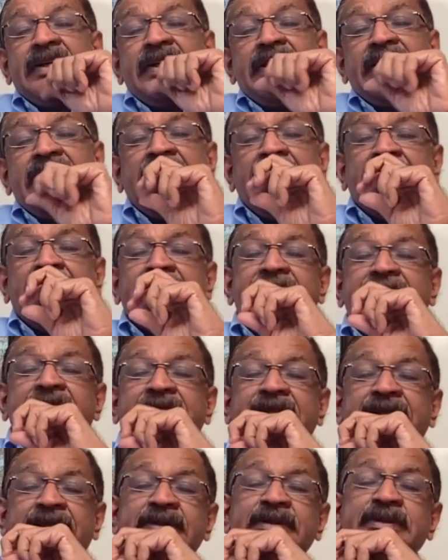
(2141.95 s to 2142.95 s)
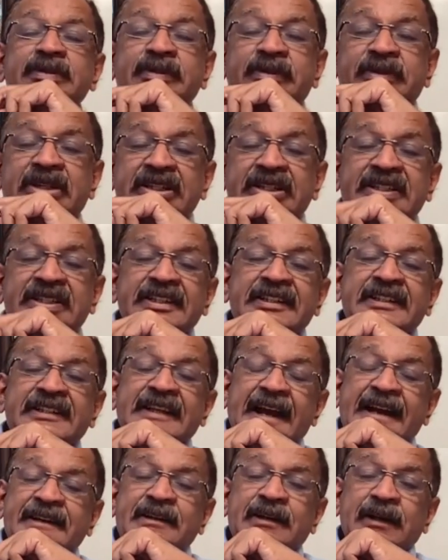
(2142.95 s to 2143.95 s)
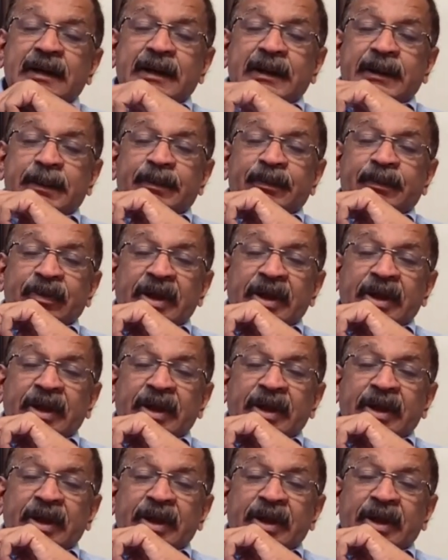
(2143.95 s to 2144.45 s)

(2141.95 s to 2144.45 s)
Yeah, so this is actually,